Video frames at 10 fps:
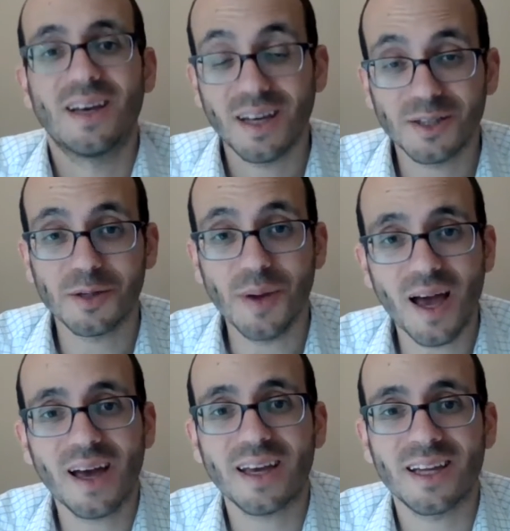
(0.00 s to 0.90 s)
Chag
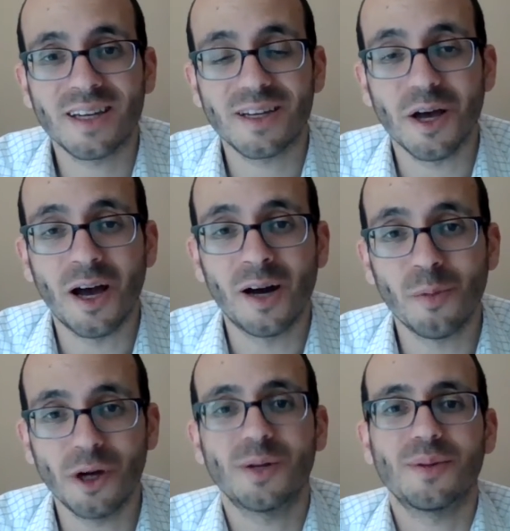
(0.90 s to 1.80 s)
Sameach and uh,
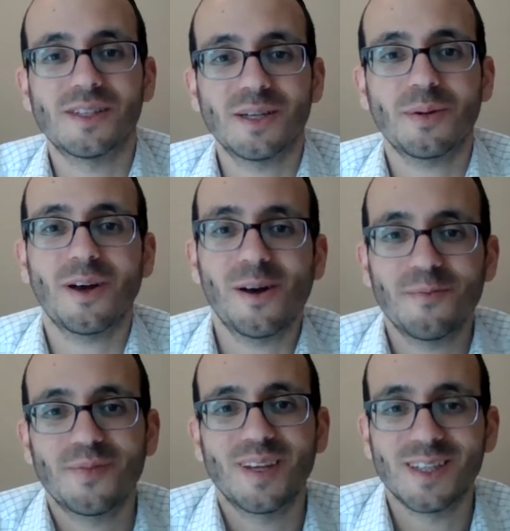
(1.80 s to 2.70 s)
Moadim
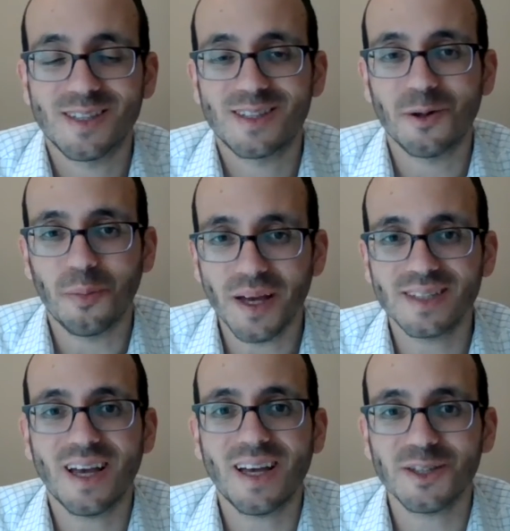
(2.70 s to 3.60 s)
LeSimcha. It's still
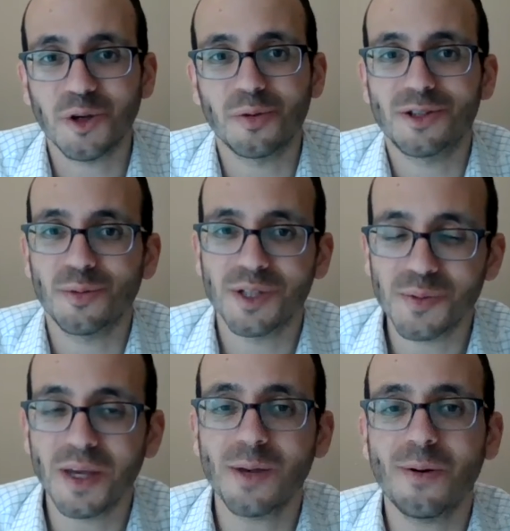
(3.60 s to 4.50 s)
Pesach, so we'll still be
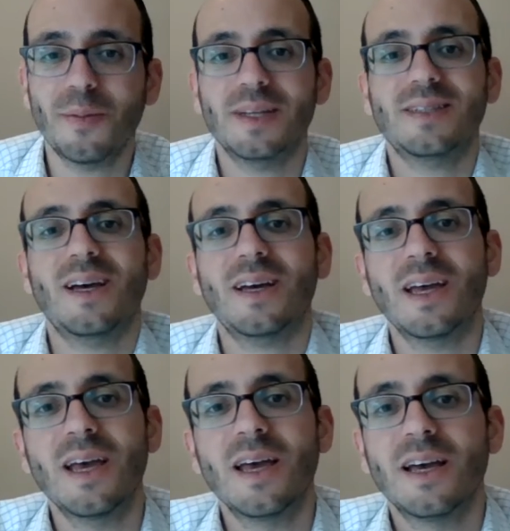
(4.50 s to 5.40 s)
speaking about Pesach,
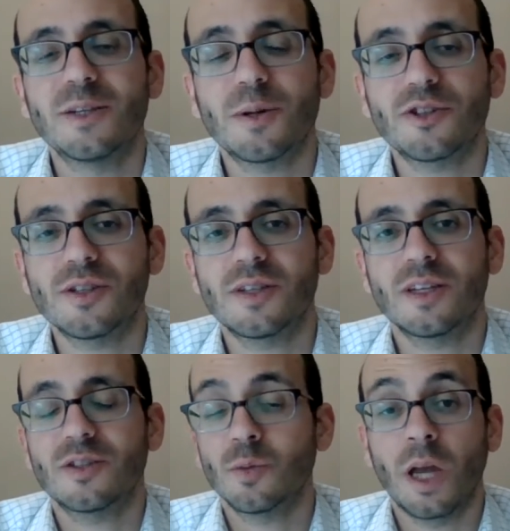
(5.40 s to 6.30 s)
especially
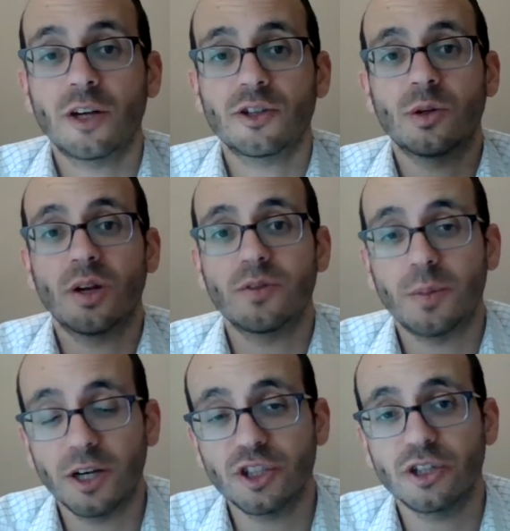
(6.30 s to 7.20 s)
since we actually don't have a
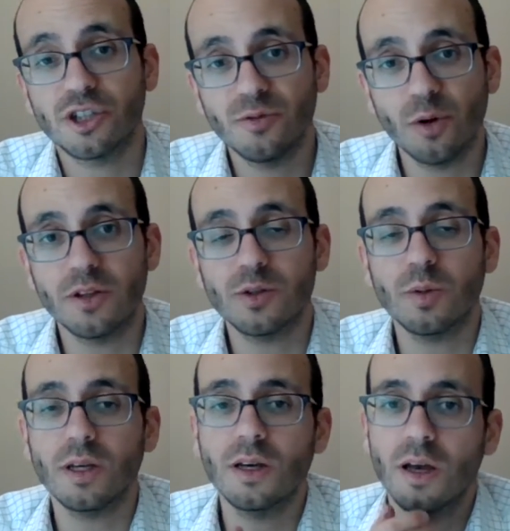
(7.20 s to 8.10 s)
Parsha to Shavuot this
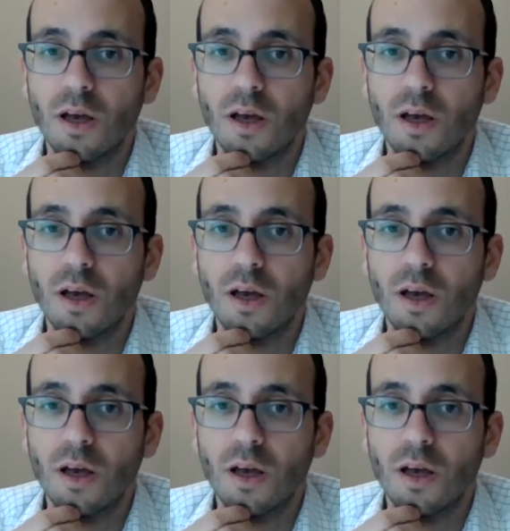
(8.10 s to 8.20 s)
week.